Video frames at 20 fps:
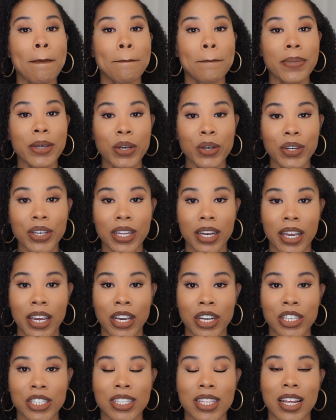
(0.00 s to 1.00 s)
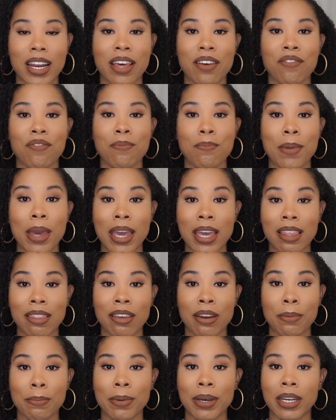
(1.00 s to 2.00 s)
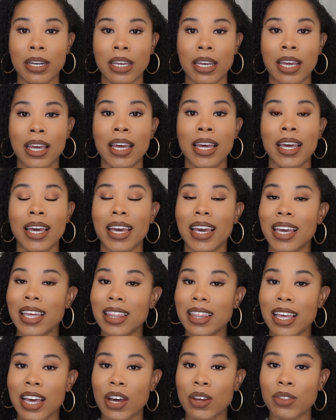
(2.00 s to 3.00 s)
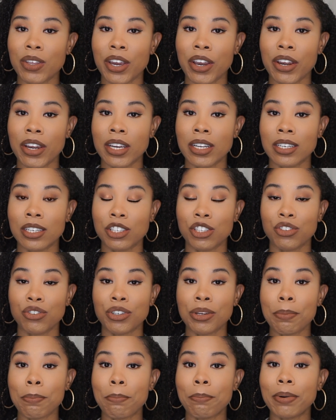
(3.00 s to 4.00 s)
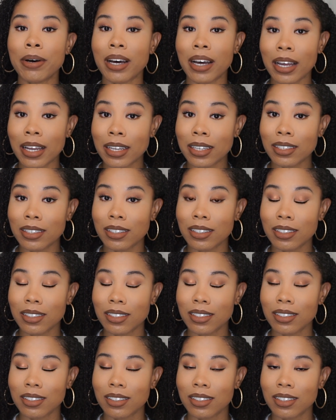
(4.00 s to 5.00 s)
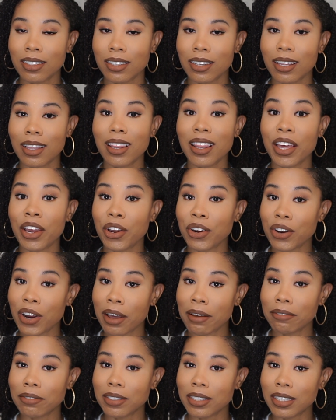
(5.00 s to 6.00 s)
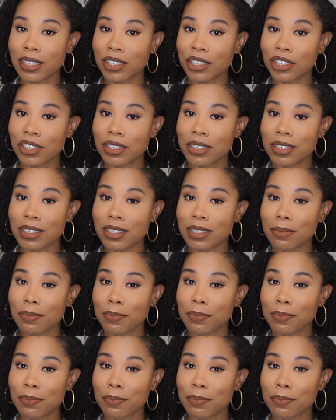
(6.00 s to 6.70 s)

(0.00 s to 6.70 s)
billionaires that have made their money in the healthcare industry, but they are not physicians.